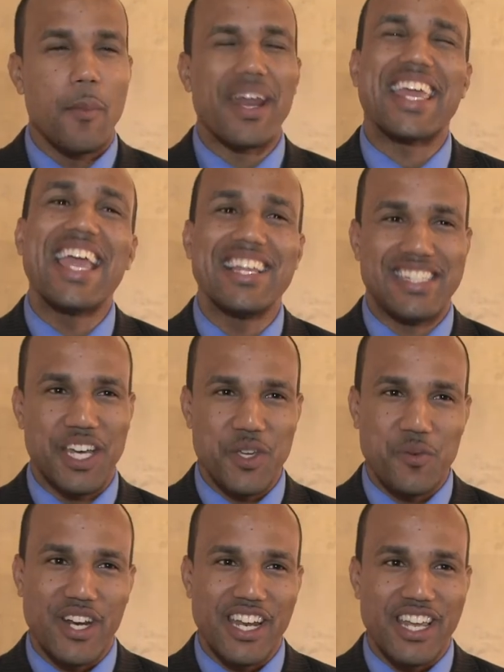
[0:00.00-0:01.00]
but I can't tell
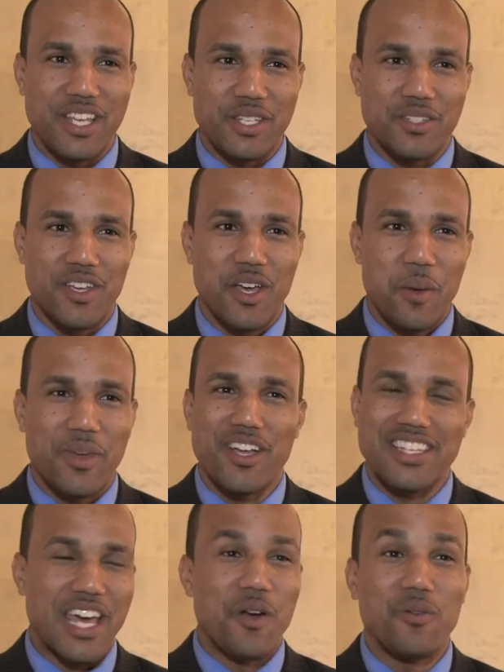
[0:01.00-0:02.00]
you what it is
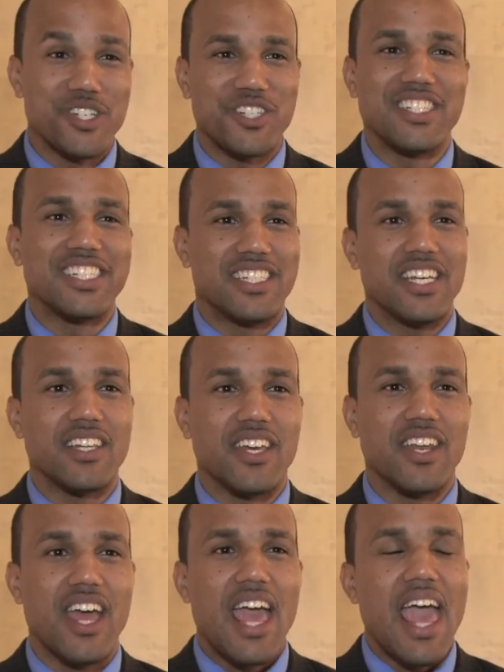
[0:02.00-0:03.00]
because I don't want you to steal
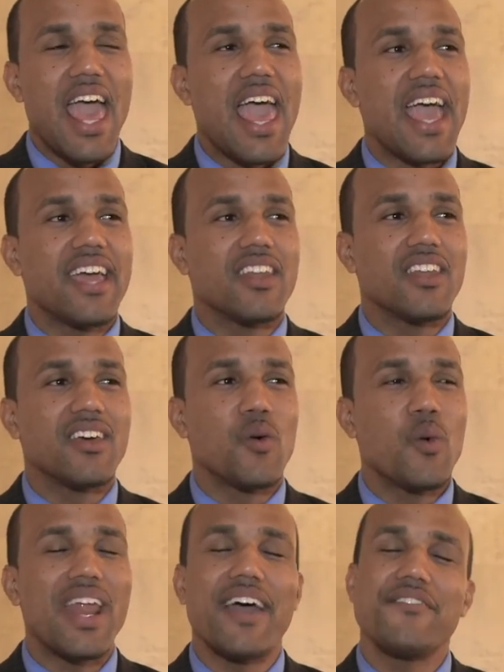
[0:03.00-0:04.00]
it. And
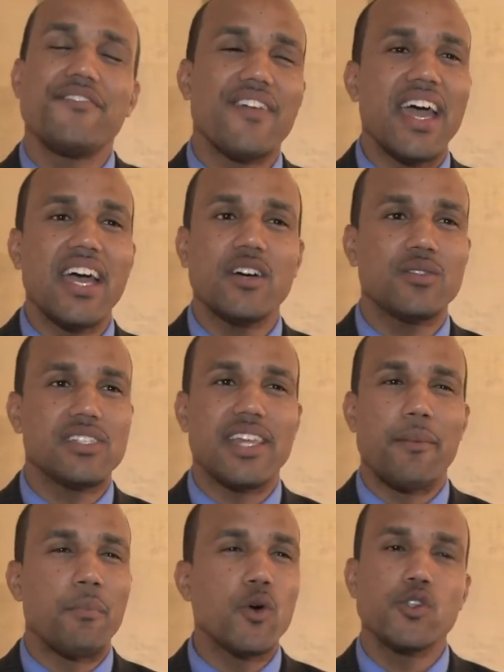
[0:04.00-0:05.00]
what I found is
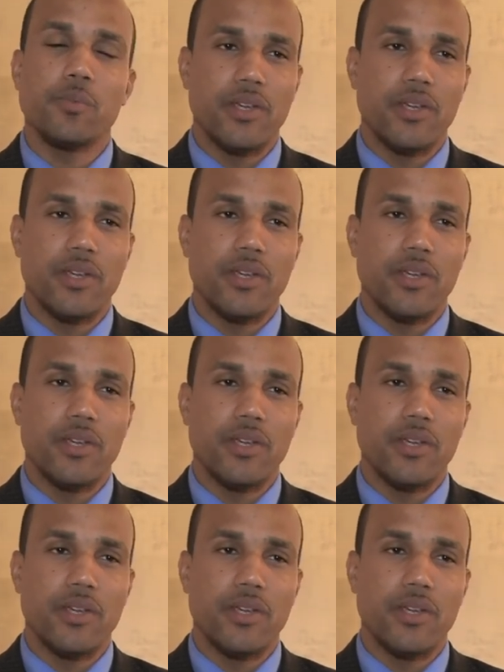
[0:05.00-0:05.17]
that most